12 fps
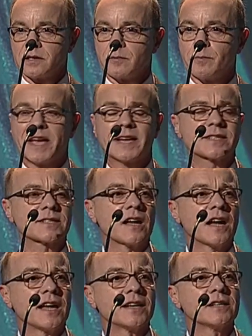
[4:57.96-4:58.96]
Based
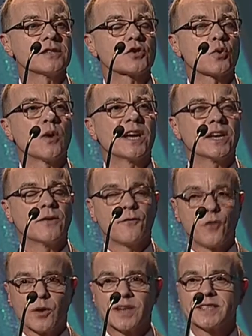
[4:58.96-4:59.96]
on
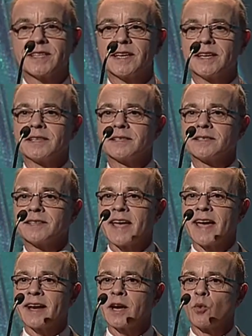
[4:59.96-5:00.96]
2014
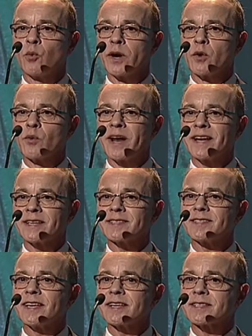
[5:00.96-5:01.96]
data, we're ranked
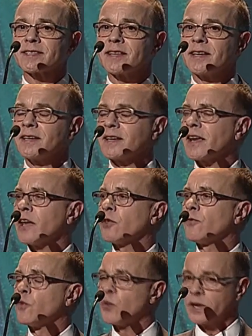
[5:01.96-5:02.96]
sixth in
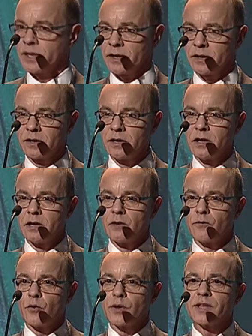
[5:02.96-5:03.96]
California
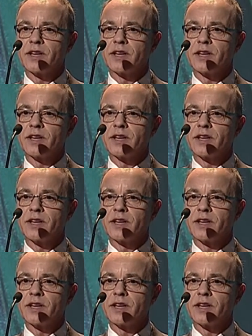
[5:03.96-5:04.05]
for the